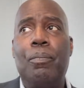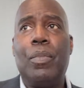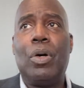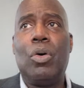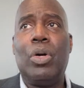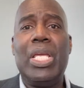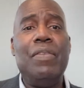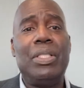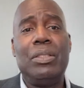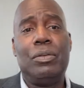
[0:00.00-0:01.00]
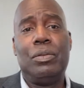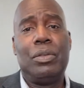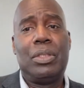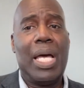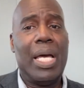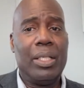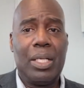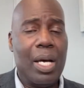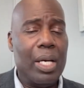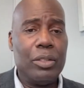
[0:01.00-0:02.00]
or even sign a
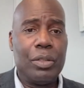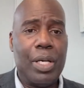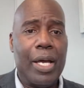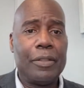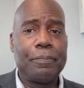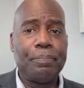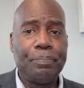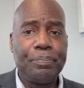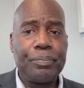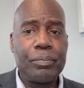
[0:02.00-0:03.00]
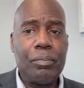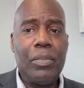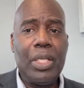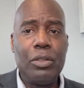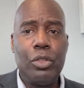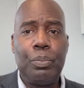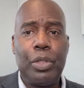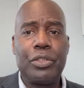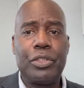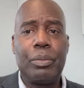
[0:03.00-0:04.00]
contract to
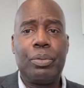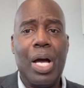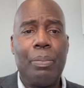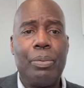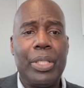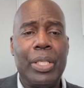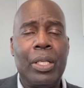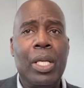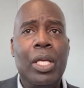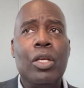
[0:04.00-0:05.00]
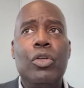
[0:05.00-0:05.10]
purchase the property, you